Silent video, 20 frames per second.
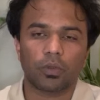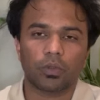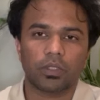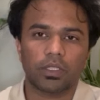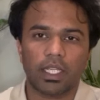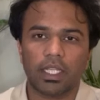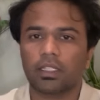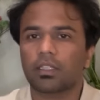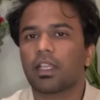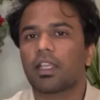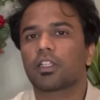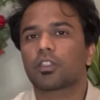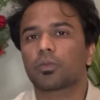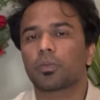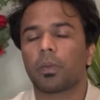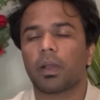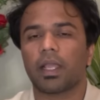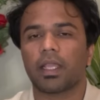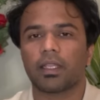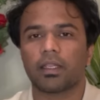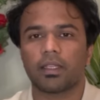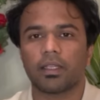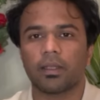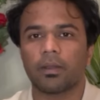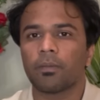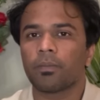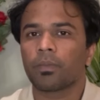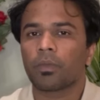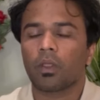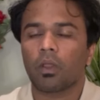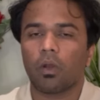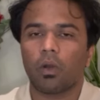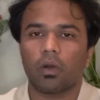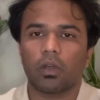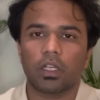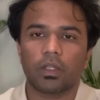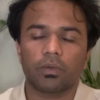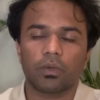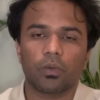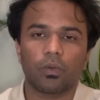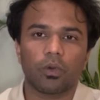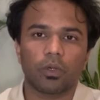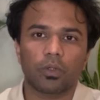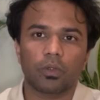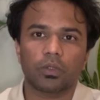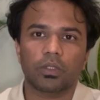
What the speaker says: to check the expiry or if you want to